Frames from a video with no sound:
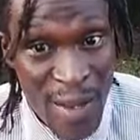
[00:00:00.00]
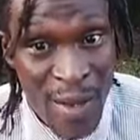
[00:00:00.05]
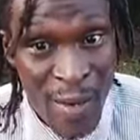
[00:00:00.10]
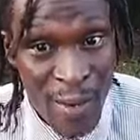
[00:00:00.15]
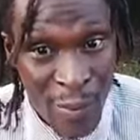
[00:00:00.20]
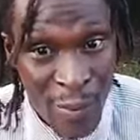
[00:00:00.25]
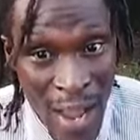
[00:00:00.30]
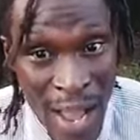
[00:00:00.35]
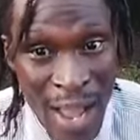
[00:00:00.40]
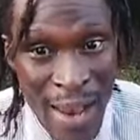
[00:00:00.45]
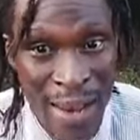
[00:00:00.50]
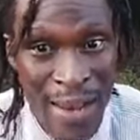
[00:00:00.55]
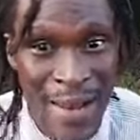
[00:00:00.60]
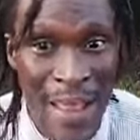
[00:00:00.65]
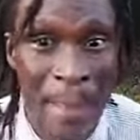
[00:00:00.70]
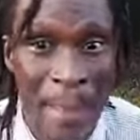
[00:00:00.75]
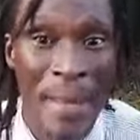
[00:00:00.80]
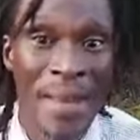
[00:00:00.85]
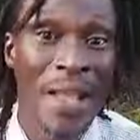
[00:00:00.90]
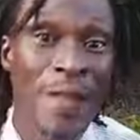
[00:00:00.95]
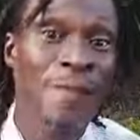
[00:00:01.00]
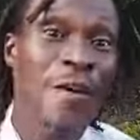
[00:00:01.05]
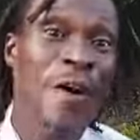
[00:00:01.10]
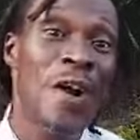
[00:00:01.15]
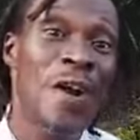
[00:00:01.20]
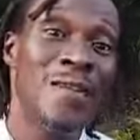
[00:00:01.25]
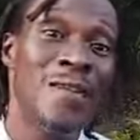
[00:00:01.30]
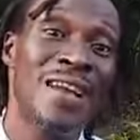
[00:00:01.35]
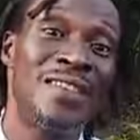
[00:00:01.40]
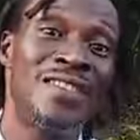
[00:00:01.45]
Well, they be need for
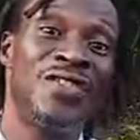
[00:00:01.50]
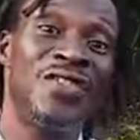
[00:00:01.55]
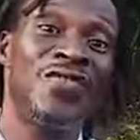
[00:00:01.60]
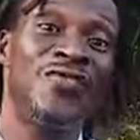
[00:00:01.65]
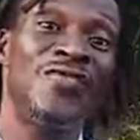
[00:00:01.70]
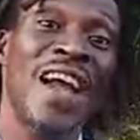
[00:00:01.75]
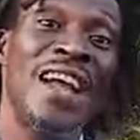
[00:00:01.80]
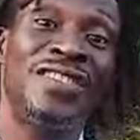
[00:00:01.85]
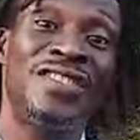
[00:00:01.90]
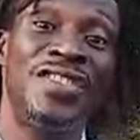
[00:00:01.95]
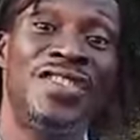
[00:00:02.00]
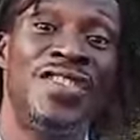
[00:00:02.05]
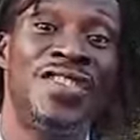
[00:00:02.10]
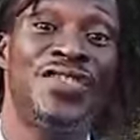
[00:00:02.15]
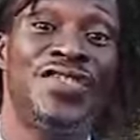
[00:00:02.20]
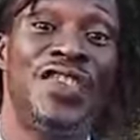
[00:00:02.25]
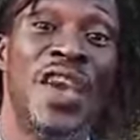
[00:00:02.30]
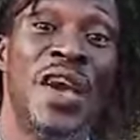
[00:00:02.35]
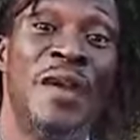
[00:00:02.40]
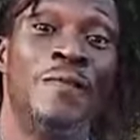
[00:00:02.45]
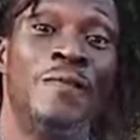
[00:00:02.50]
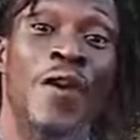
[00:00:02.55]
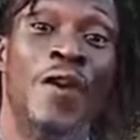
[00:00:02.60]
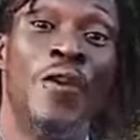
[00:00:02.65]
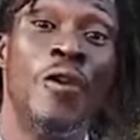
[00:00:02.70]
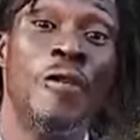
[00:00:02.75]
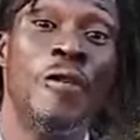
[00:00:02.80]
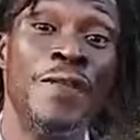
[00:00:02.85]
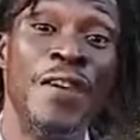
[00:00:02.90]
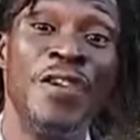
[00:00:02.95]
create strategies them for
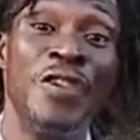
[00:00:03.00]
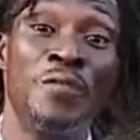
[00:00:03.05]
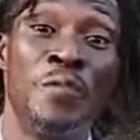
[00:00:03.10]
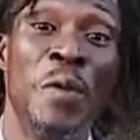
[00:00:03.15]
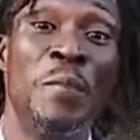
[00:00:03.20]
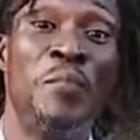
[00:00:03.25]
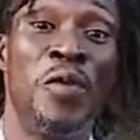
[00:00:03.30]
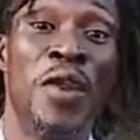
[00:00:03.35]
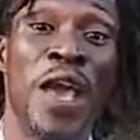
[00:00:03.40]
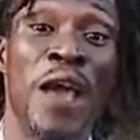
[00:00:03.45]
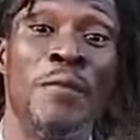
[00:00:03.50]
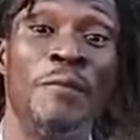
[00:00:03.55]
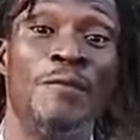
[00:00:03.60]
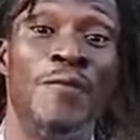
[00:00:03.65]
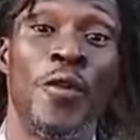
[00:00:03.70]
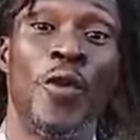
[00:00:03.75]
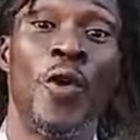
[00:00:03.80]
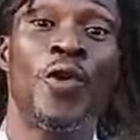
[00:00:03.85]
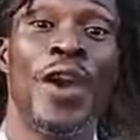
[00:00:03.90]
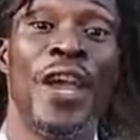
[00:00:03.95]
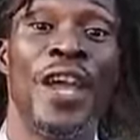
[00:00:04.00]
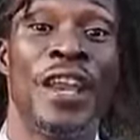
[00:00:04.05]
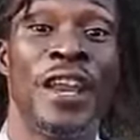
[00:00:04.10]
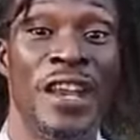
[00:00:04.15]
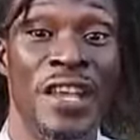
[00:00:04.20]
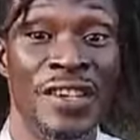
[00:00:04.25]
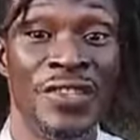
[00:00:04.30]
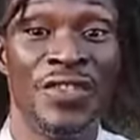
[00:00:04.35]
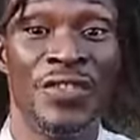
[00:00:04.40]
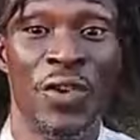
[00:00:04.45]
convince people them for go
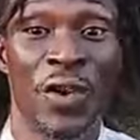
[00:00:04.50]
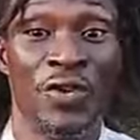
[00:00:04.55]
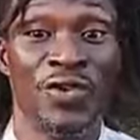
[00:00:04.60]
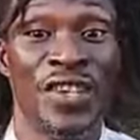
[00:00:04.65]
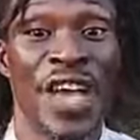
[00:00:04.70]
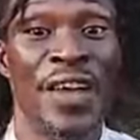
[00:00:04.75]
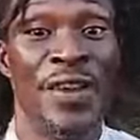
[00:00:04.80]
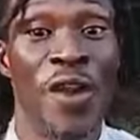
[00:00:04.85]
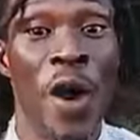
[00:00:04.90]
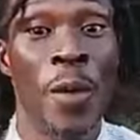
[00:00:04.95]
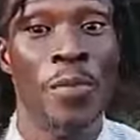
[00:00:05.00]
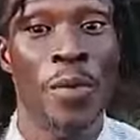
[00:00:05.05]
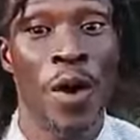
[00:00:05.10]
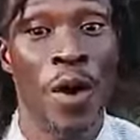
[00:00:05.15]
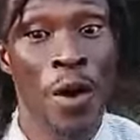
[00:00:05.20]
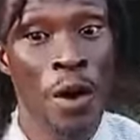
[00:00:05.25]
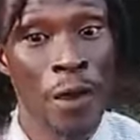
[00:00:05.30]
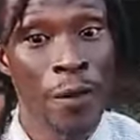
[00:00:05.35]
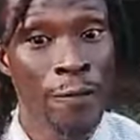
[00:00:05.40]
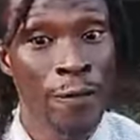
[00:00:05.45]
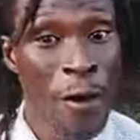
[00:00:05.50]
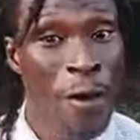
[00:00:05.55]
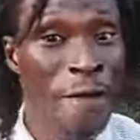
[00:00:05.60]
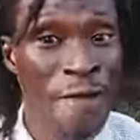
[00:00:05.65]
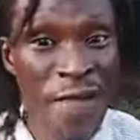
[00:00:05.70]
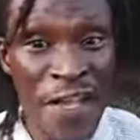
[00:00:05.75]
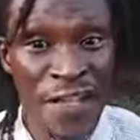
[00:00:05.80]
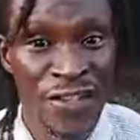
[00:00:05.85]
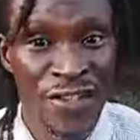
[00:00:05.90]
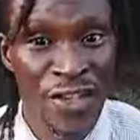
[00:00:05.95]
enlist or sign up for go
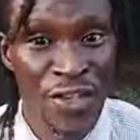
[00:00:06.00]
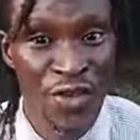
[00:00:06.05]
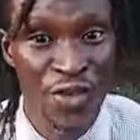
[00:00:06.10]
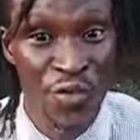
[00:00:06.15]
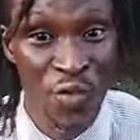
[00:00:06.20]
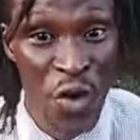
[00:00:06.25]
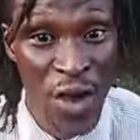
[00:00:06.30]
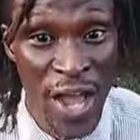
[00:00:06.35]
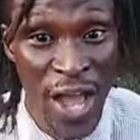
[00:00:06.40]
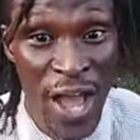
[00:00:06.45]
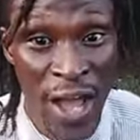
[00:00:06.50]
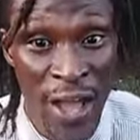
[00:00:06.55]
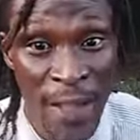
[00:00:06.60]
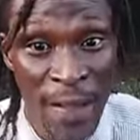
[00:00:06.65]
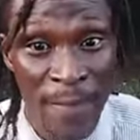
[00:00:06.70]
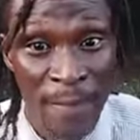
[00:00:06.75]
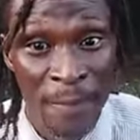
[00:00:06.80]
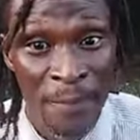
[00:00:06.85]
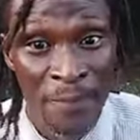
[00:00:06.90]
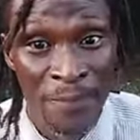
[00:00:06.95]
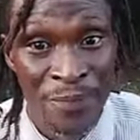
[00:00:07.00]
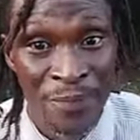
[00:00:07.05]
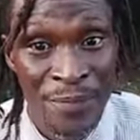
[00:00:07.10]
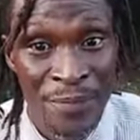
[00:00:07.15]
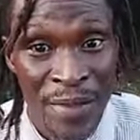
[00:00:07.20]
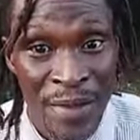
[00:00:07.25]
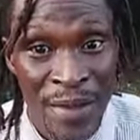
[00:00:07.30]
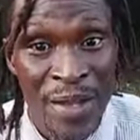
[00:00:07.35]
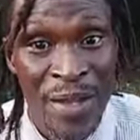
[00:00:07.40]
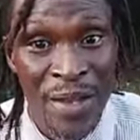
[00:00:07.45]
fetch this war here.
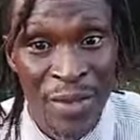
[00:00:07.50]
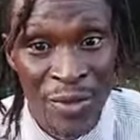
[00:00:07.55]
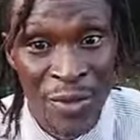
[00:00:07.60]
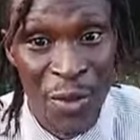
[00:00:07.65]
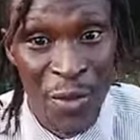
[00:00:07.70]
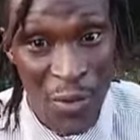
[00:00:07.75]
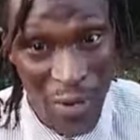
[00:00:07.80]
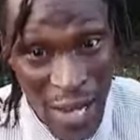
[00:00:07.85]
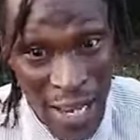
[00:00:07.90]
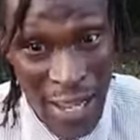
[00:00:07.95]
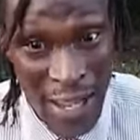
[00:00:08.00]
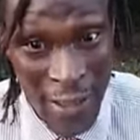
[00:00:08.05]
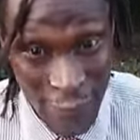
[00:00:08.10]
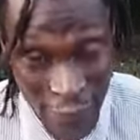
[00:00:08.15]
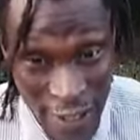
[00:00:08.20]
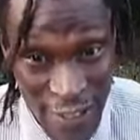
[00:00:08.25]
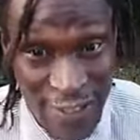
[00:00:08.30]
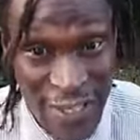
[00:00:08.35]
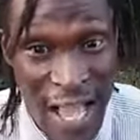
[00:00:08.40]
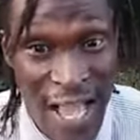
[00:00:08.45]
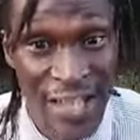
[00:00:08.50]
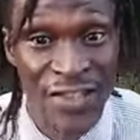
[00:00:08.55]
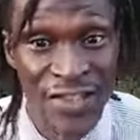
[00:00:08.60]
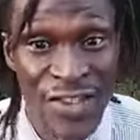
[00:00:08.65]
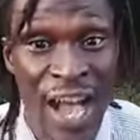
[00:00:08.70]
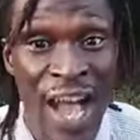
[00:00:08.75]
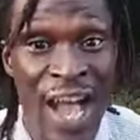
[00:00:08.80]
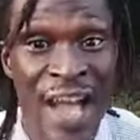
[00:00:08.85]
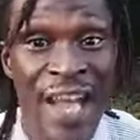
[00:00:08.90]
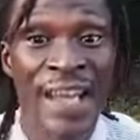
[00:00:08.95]
So what are the first guy
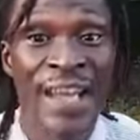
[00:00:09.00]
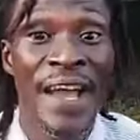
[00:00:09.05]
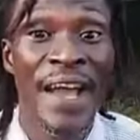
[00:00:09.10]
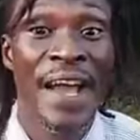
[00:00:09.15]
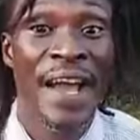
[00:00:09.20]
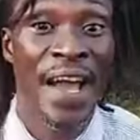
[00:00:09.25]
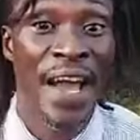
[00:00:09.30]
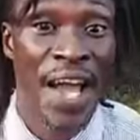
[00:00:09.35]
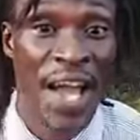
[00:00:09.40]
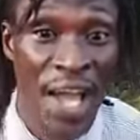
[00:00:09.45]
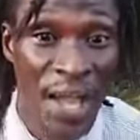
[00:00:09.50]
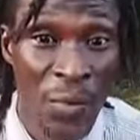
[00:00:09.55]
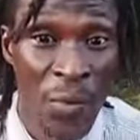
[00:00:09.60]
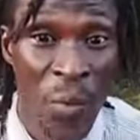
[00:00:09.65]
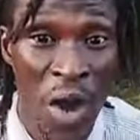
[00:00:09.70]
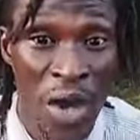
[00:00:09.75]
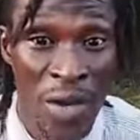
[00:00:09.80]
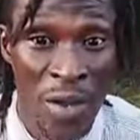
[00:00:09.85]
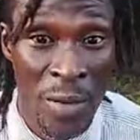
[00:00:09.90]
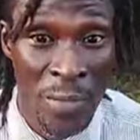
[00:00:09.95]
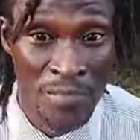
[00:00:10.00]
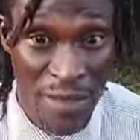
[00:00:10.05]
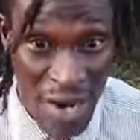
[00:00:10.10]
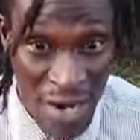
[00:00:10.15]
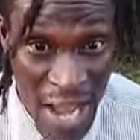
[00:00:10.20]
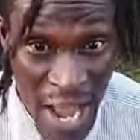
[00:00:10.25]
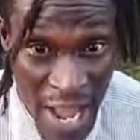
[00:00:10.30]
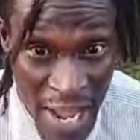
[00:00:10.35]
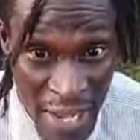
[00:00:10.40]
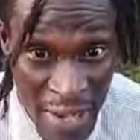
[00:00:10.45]
inside? Edward
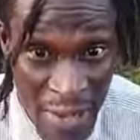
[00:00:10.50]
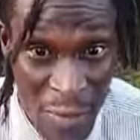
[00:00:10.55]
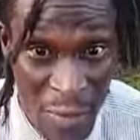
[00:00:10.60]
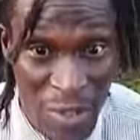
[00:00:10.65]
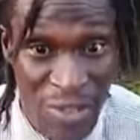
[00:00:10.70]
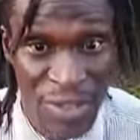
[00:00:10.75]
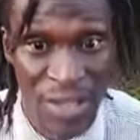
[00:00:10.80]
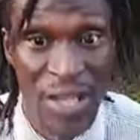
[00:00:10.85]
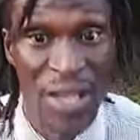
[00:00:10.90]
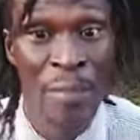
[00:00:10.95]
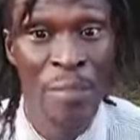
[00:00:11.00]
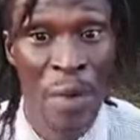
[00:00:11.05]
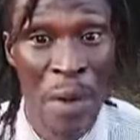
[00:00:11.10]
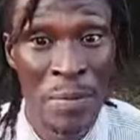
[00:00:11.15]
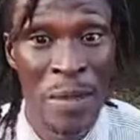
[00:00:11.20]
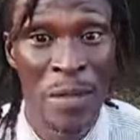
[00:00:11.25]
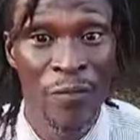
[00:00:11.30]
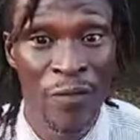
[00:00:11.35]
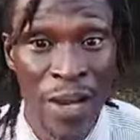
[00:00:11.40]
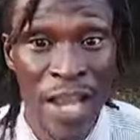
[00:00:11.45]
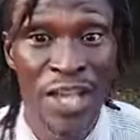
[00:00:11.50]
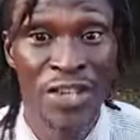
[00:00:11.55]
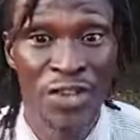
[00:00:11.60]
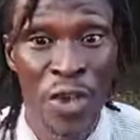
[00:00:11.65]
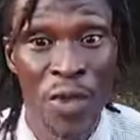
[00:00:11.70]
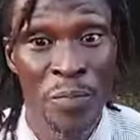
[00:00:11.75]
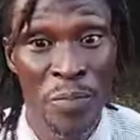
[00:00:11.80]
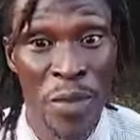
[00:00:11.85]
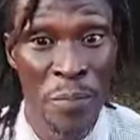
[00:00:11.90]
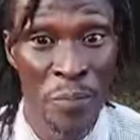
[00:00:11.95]
Bernay, with in public
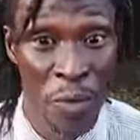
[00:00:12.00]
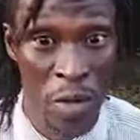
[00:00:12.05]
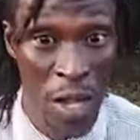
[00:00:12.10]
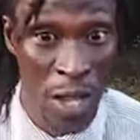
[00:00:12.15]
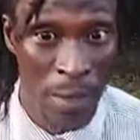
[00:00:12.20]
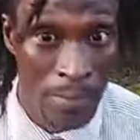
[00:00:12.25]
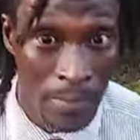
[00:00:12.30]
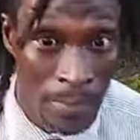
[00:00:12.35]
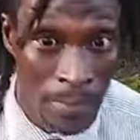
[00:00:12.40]
relation people them.